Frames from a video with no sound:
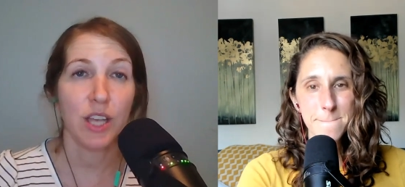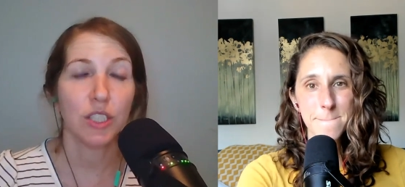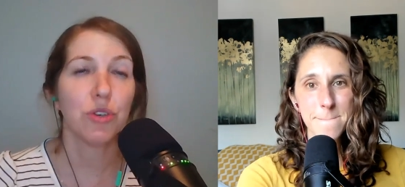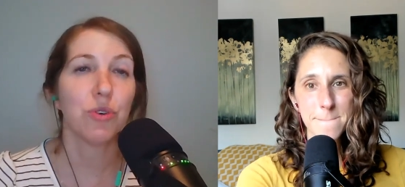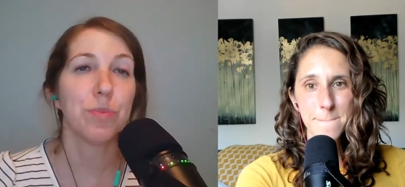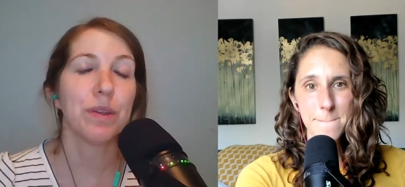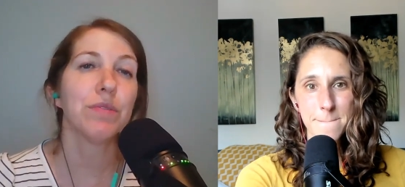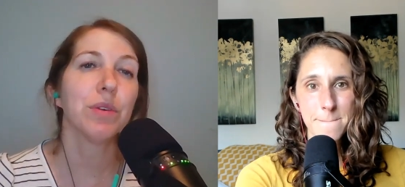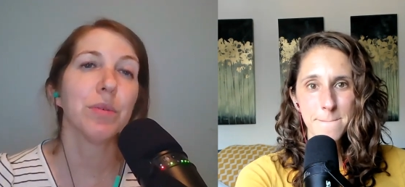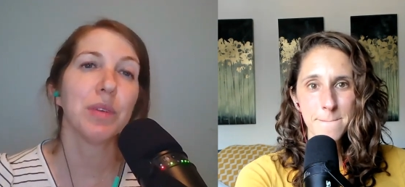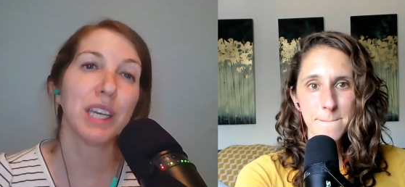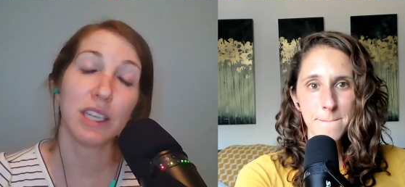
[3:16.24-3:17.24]
Speaker 1: So
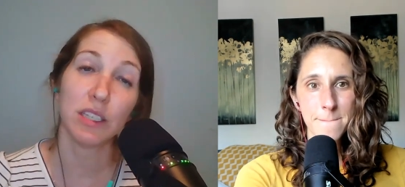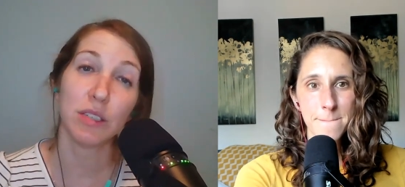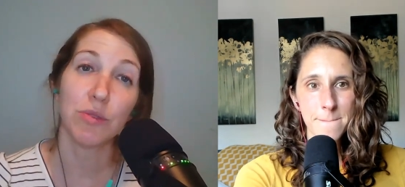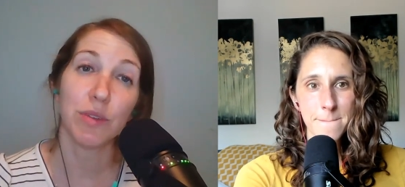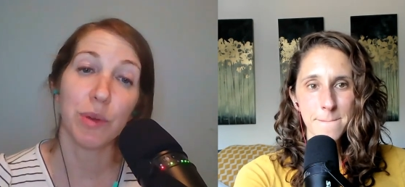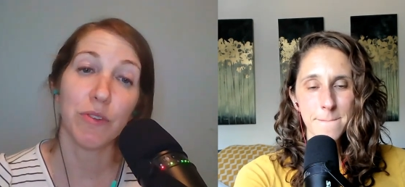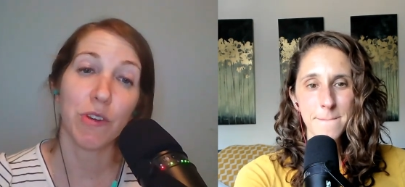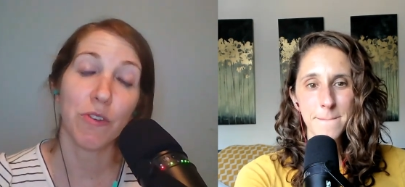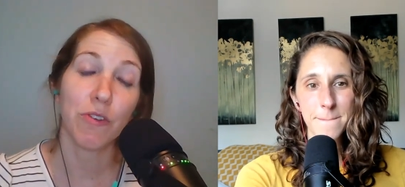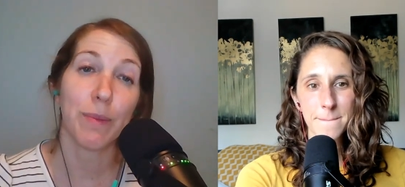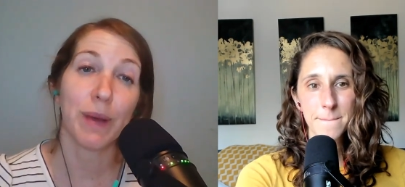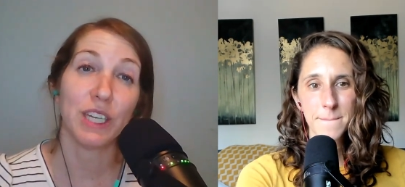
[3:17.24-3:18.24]
before we get into it, we want
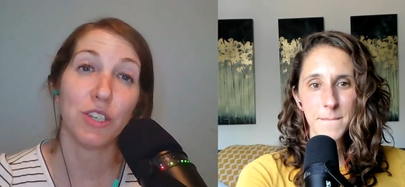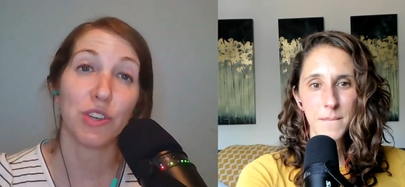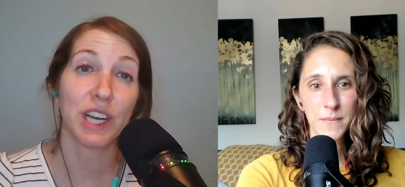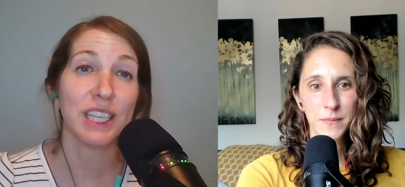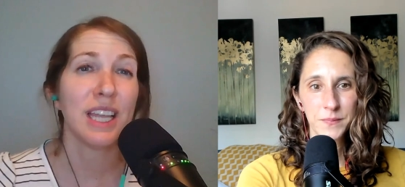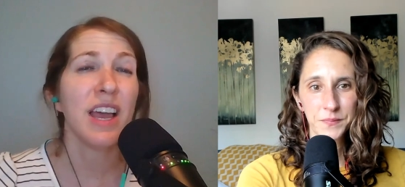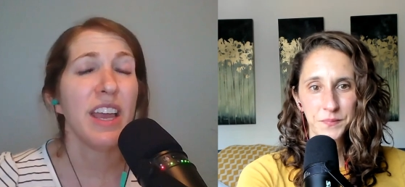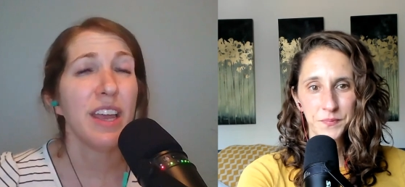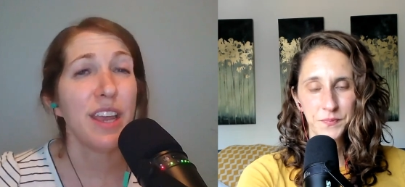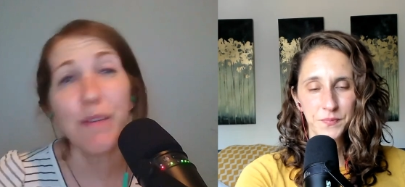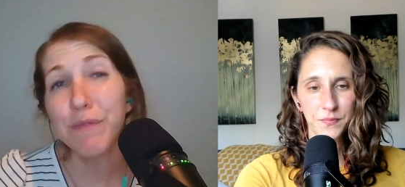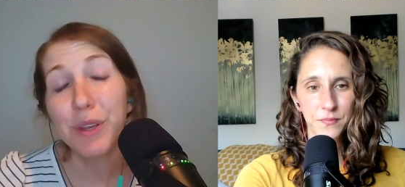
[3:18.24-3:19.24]
to remind you guys,
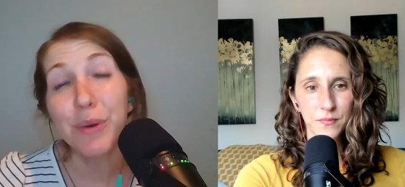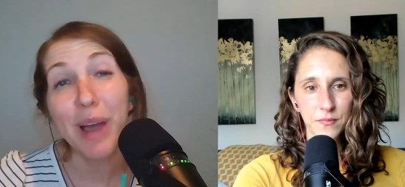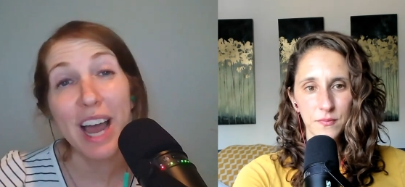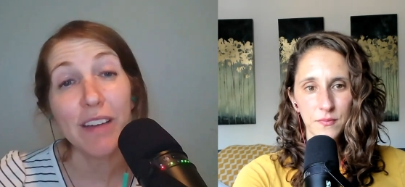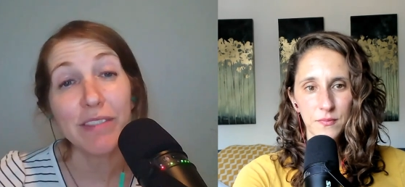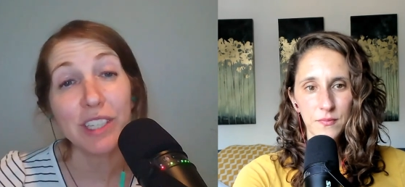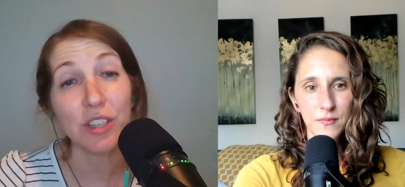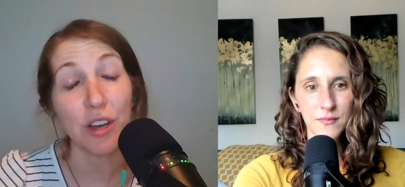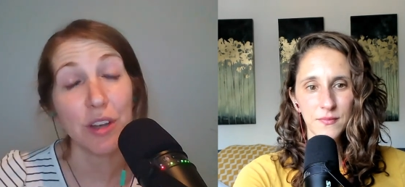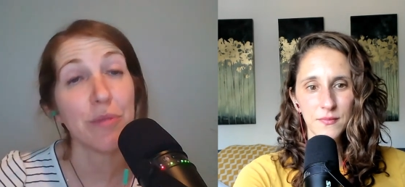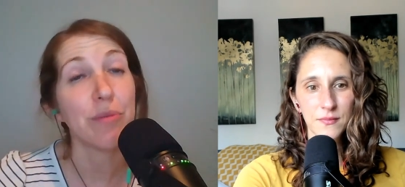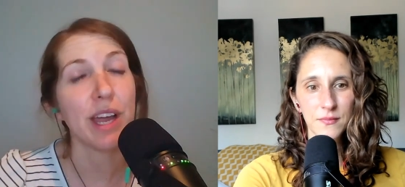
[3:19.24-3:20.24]
if you haven't
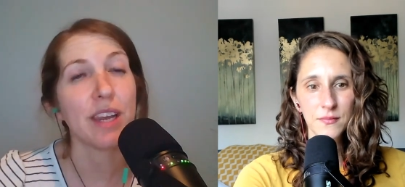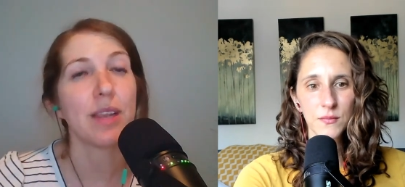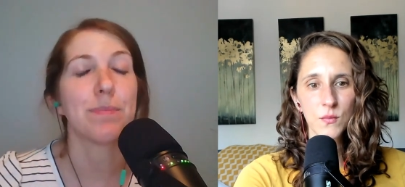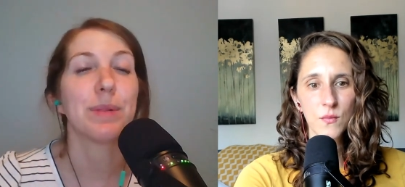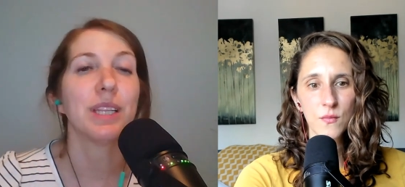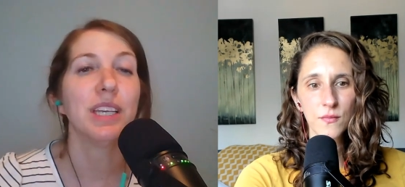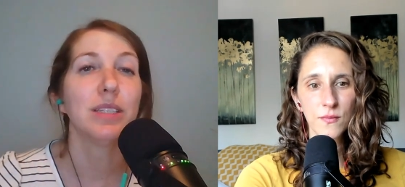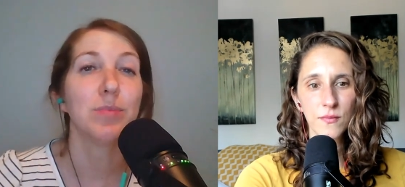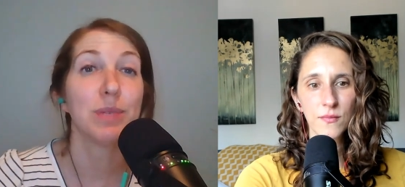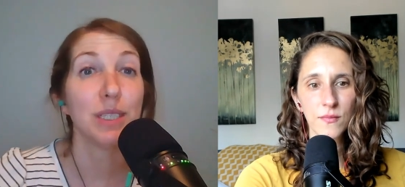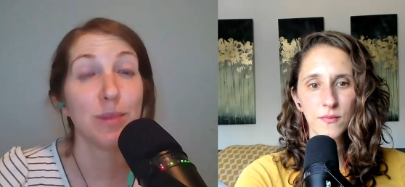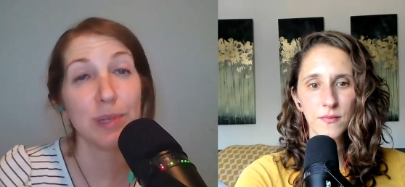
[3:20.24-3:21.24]
already, please,
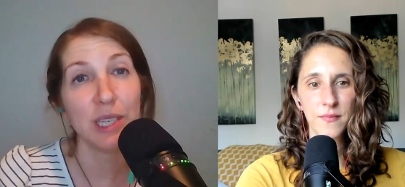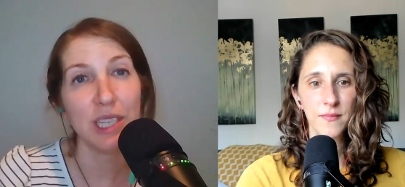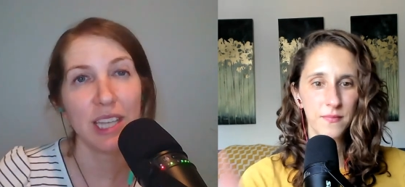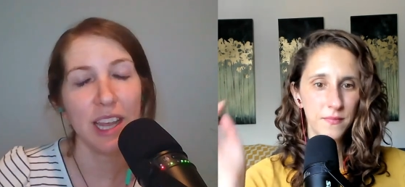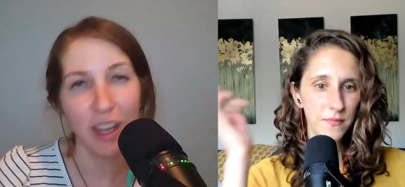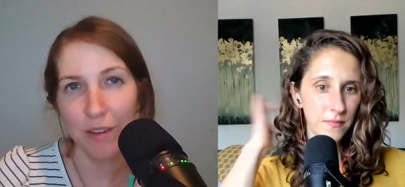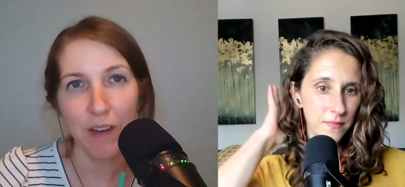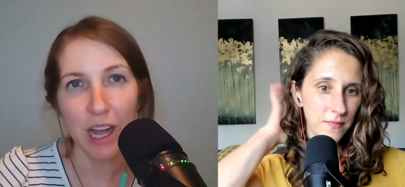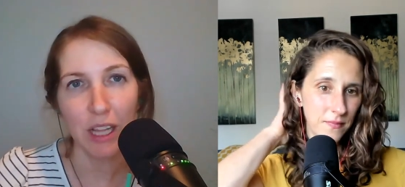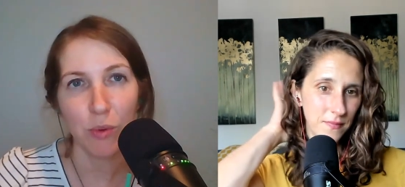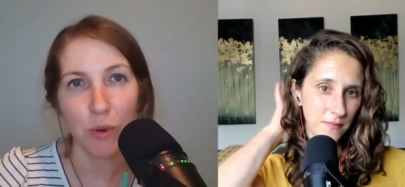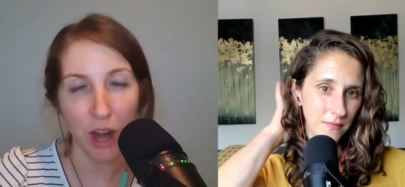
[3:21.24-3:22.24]
please, please hit
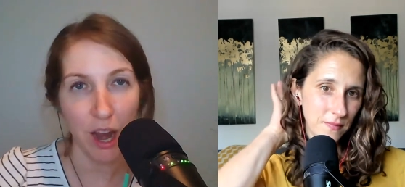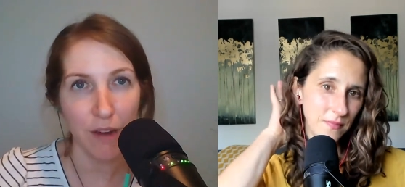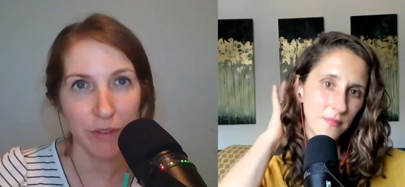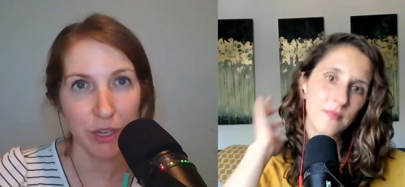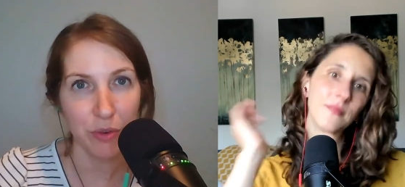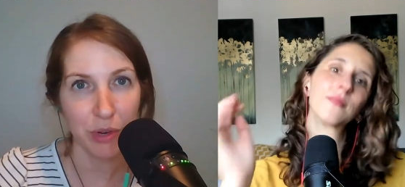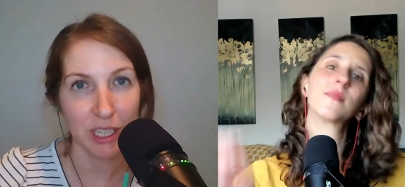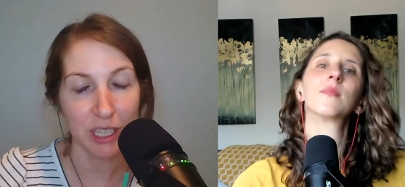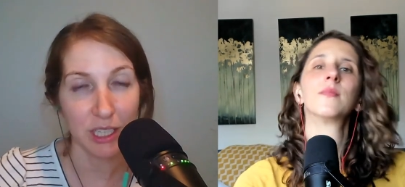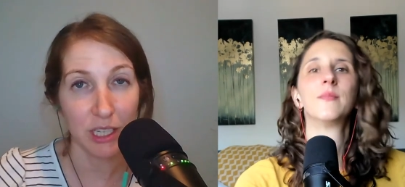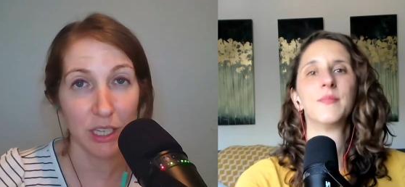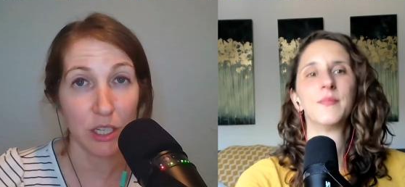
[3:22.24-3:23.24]
follow wherever you are
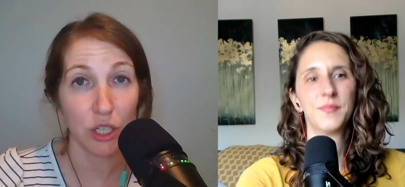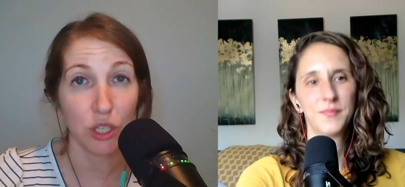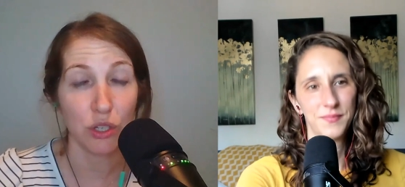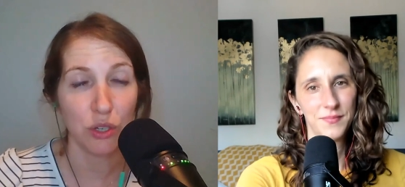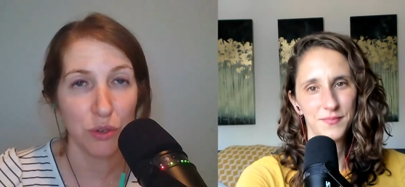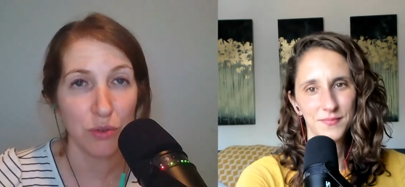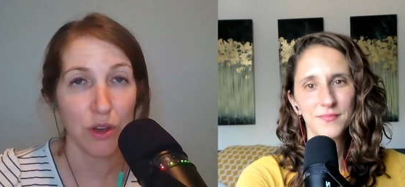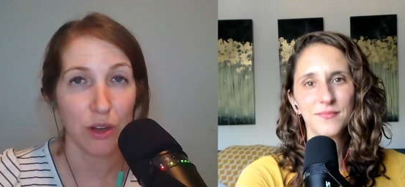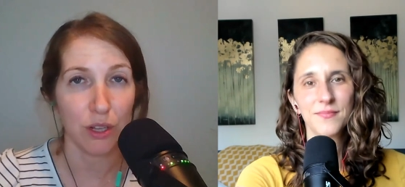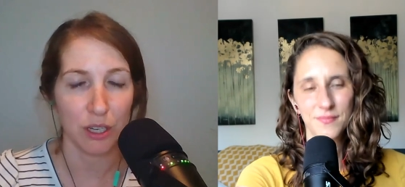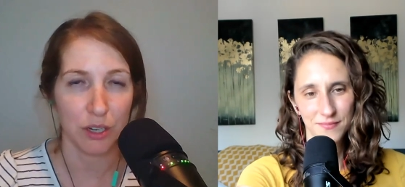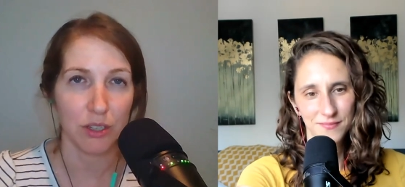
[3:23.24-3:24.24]
listening to the
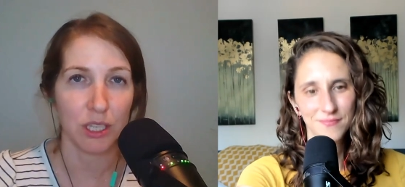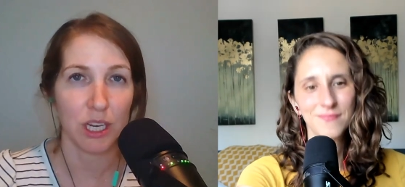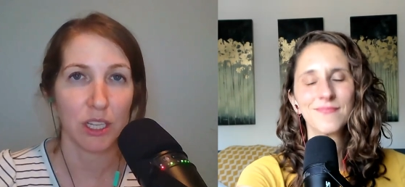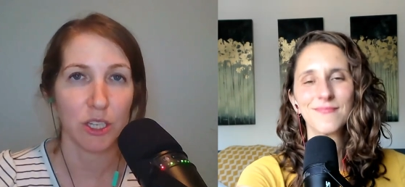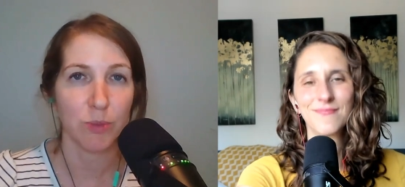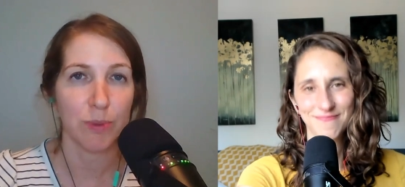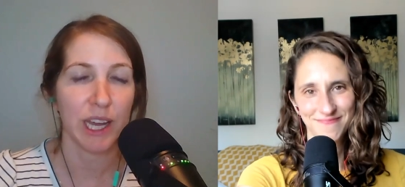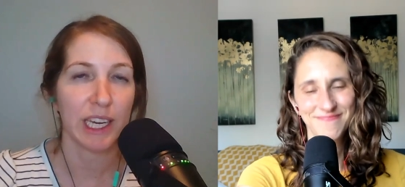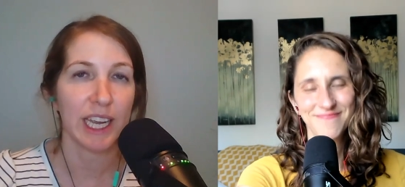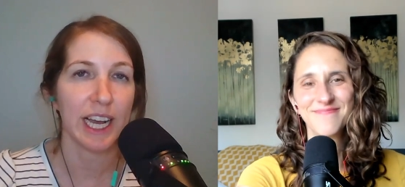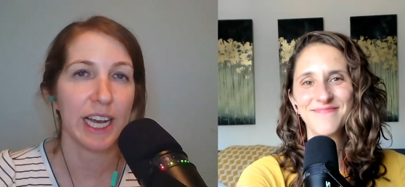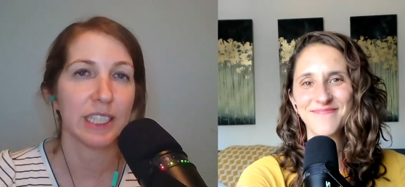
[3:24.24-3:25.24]
All Ears English
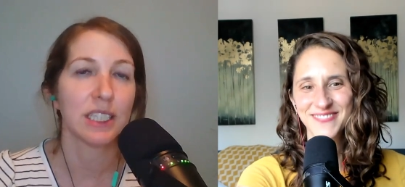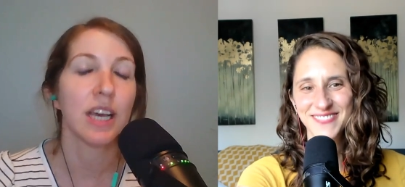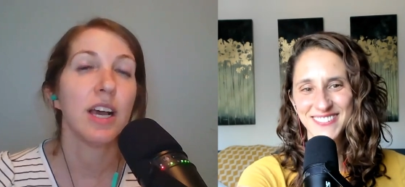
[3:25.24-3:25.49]
podcast.